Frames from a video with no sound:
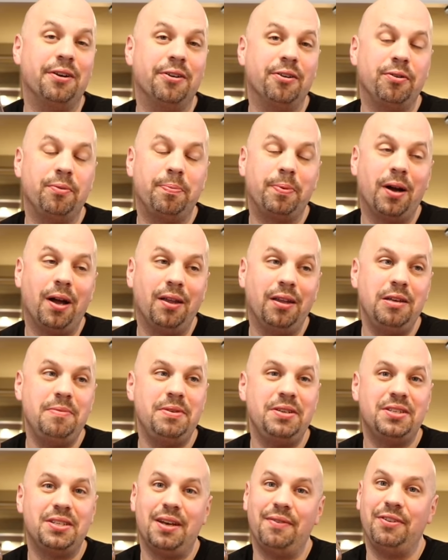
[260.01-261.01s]
It'd probably be
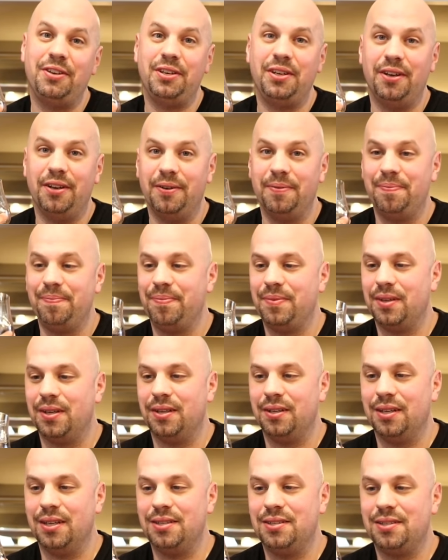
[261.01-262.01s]
7 year,
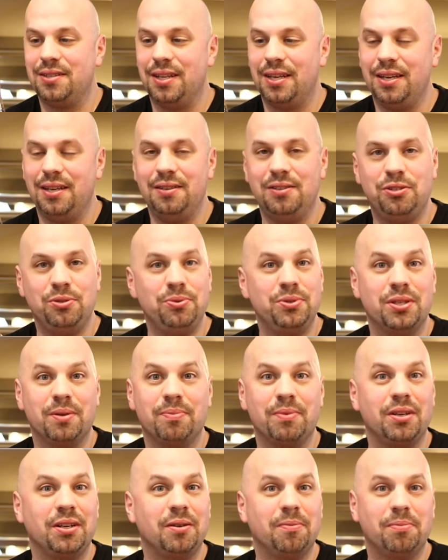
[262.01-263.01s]
unless they do
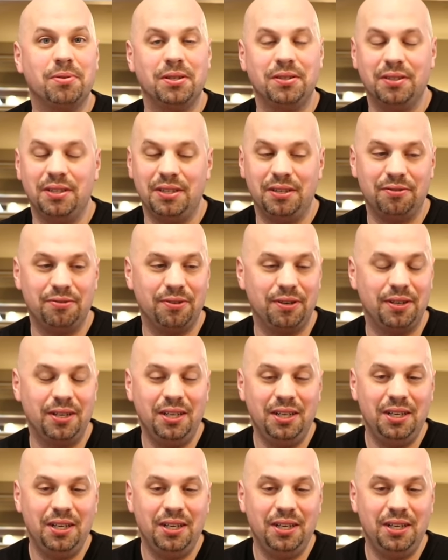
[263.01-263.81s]
something completely different.